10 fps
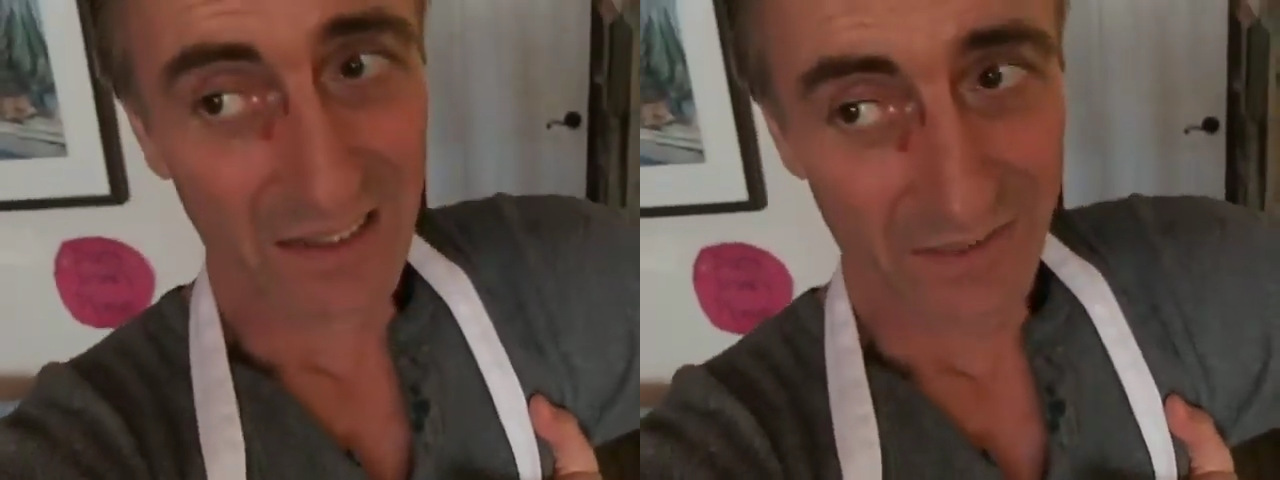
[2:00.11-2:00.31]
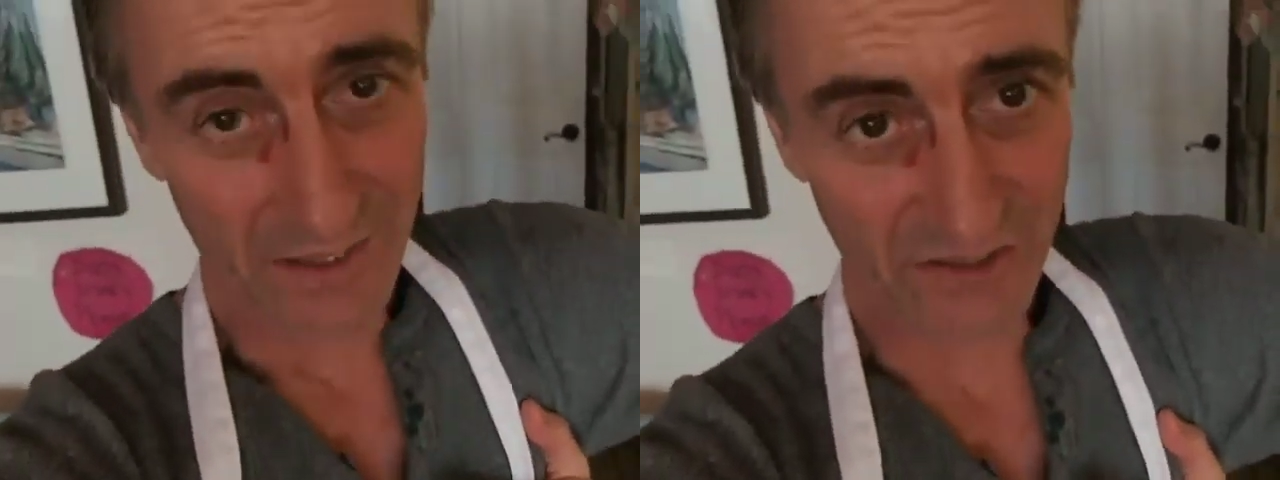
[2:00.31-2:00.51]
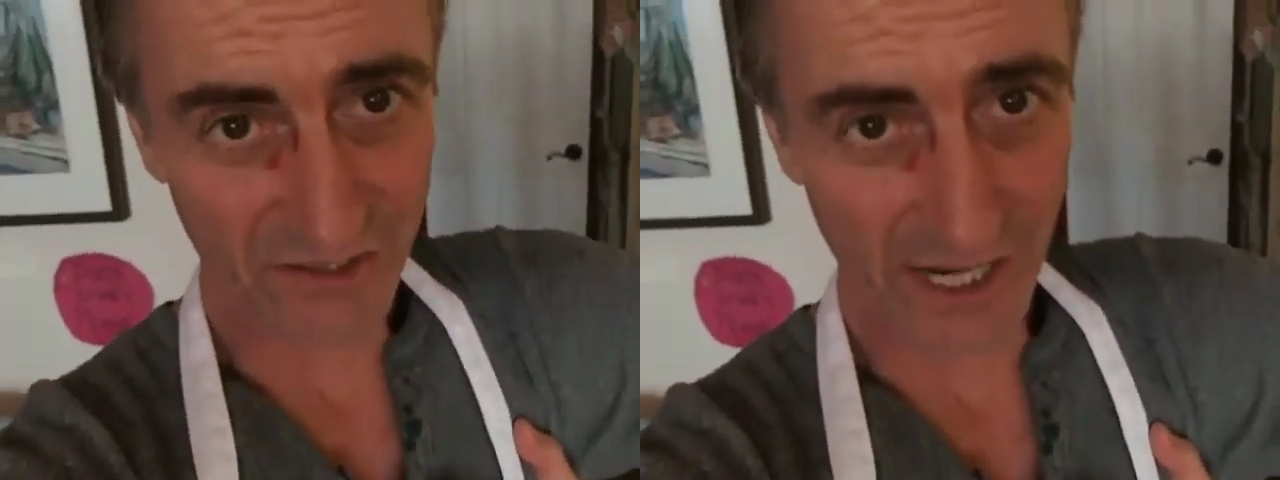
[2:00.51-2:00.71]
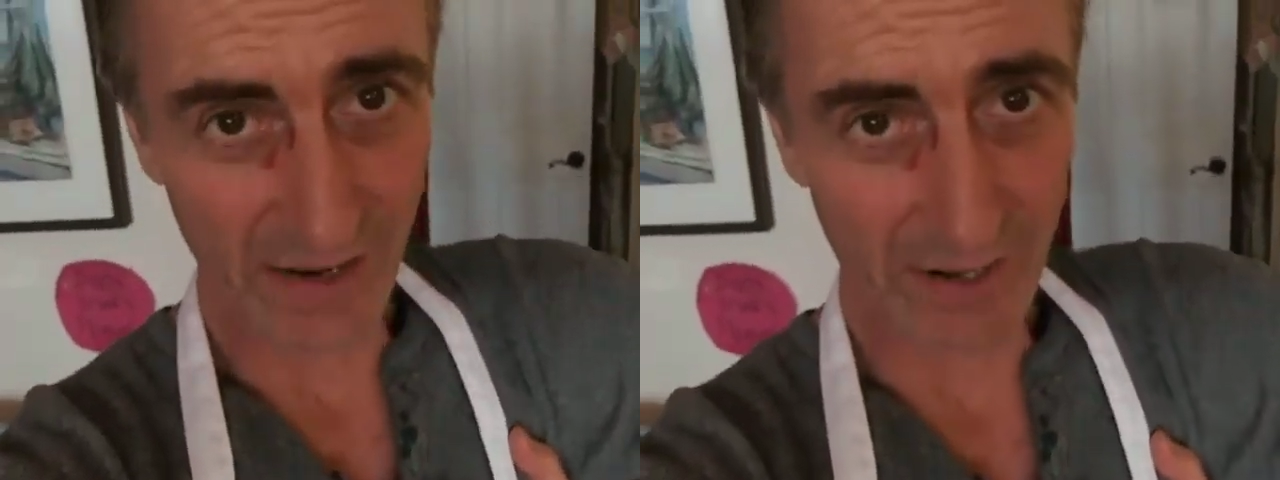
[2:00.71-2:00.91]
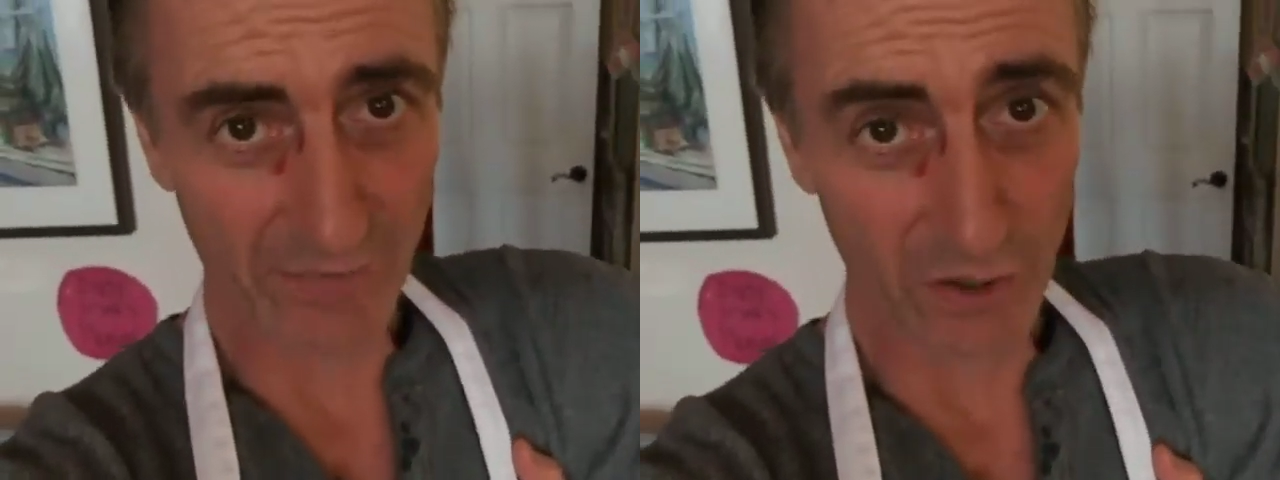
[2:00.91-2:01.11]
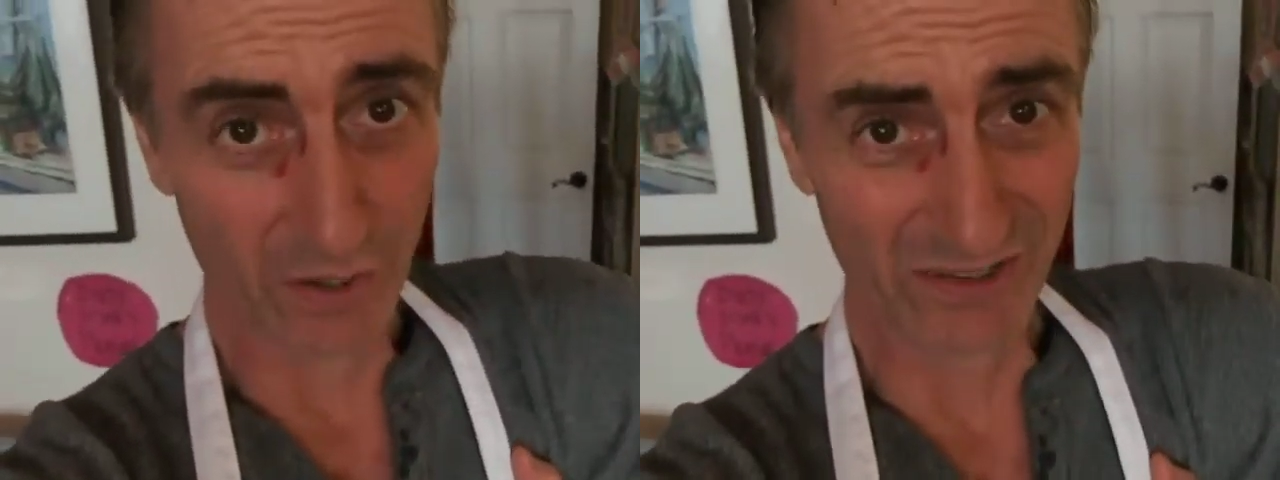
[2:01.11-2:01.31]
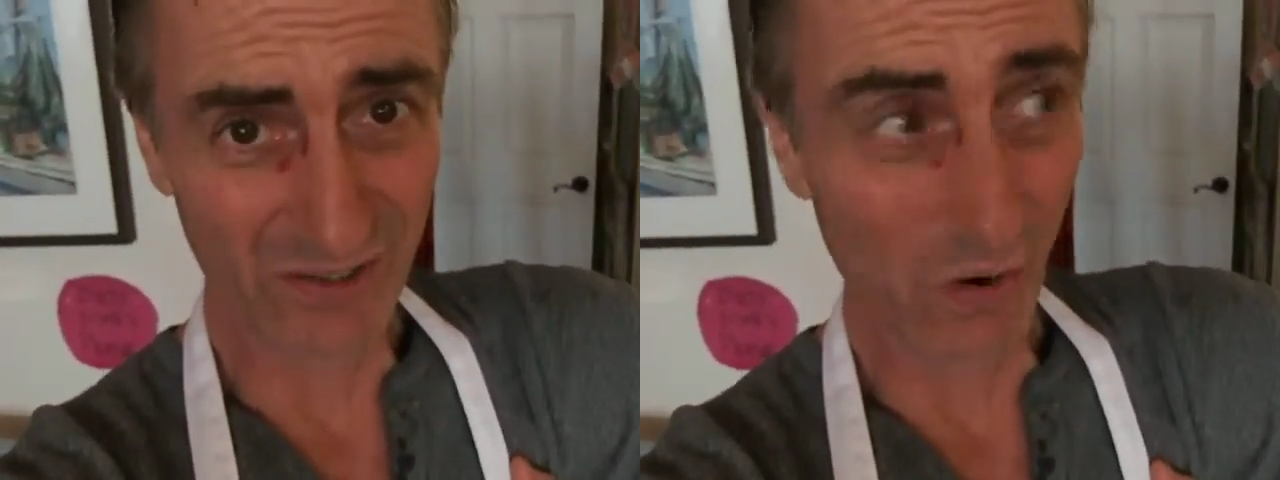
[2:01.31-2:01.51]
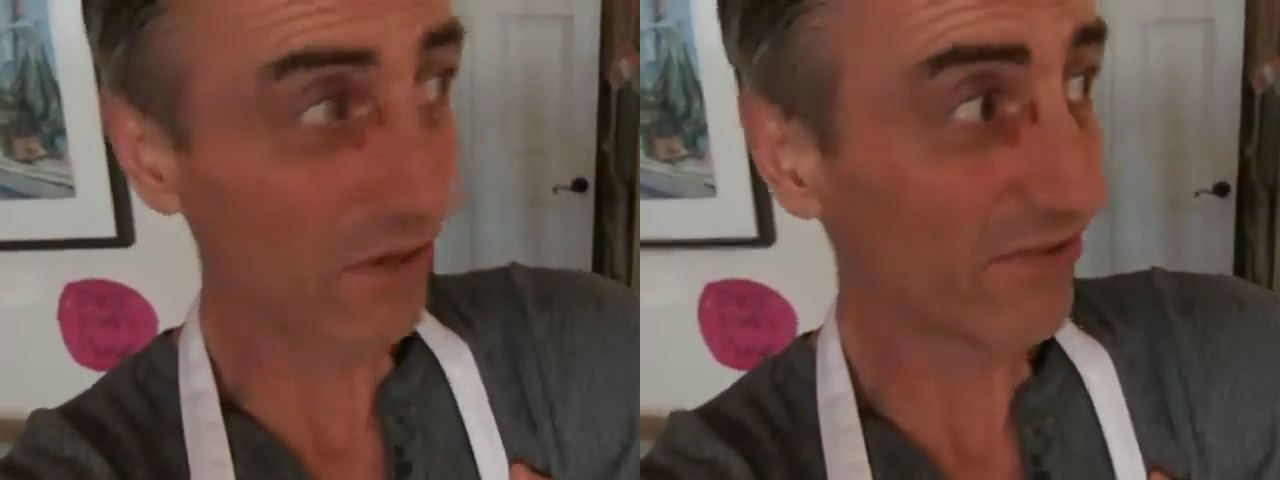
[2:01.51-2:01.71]
The sheriff who
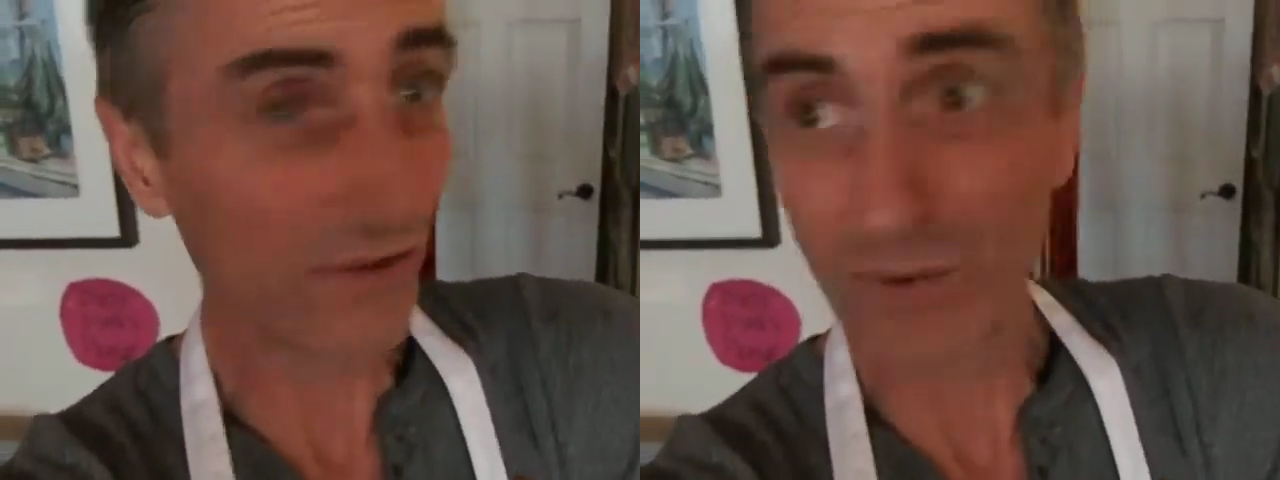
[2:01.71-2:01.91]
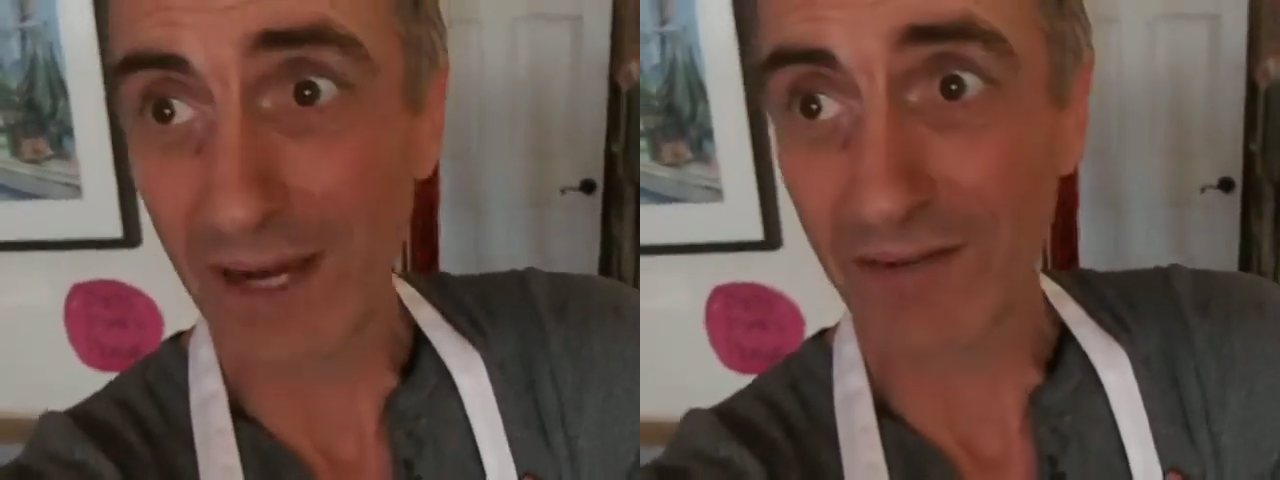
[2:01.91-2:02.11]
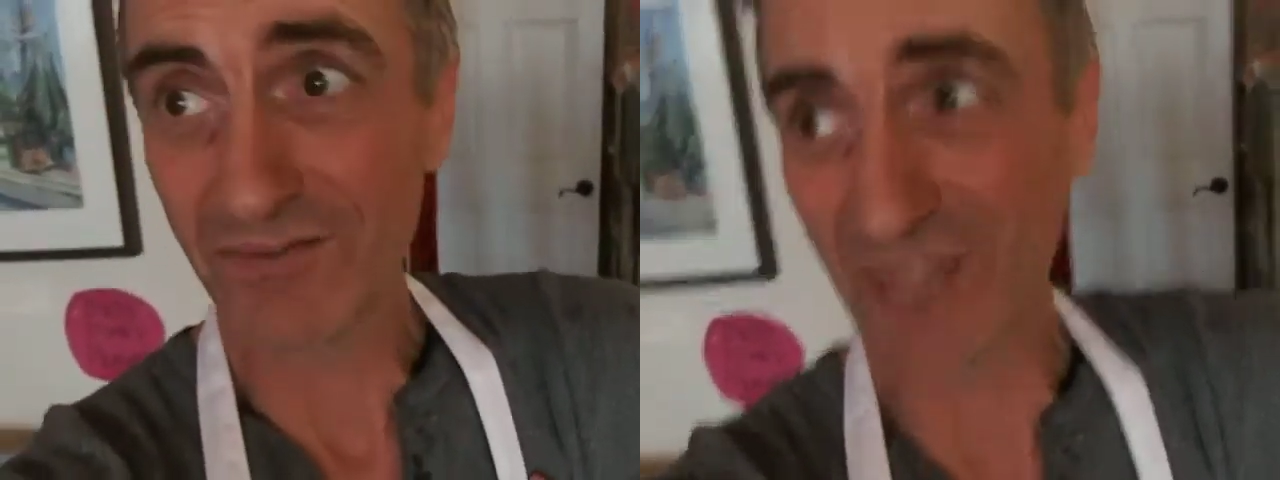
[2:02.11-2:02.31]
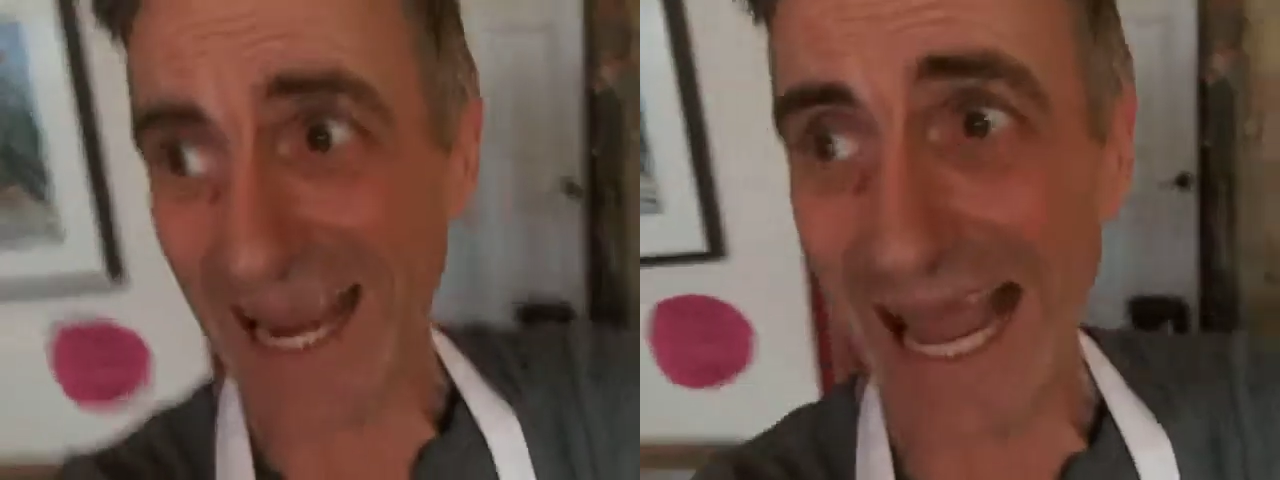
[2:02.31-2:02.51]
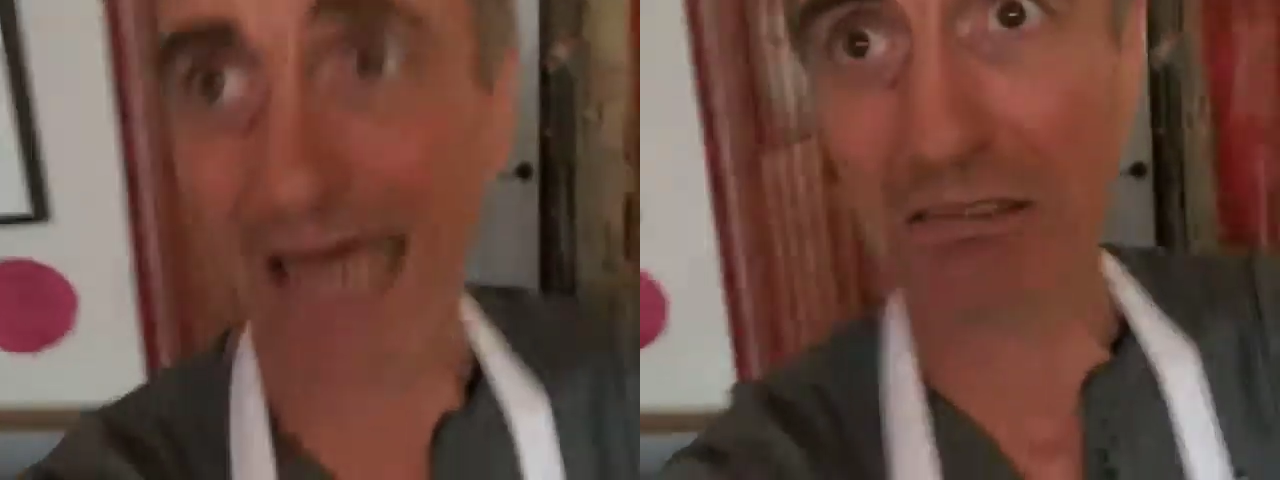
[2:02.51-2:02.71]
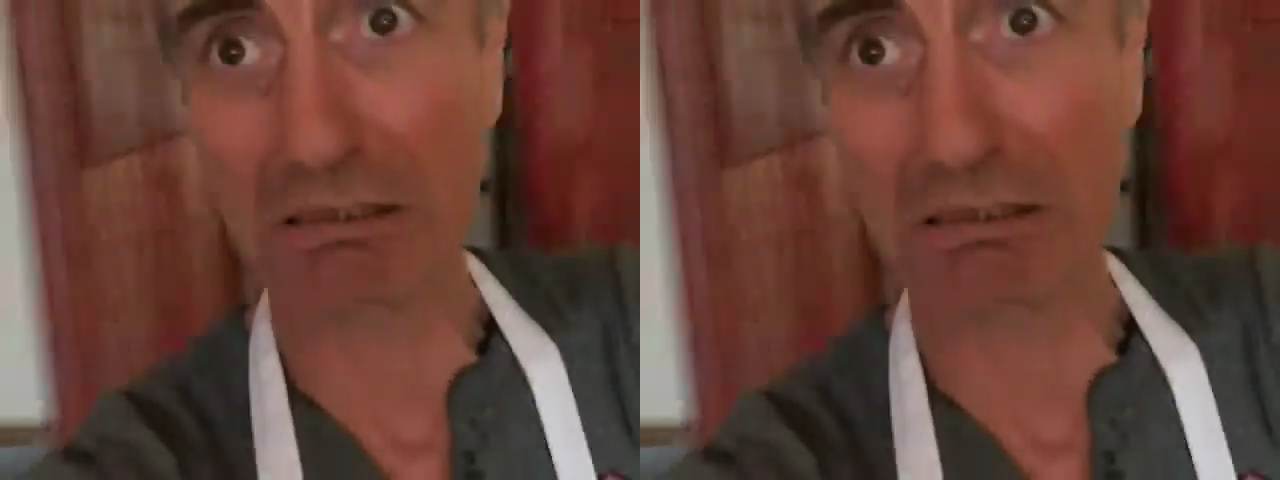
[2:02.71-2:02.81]
escorts you out of town.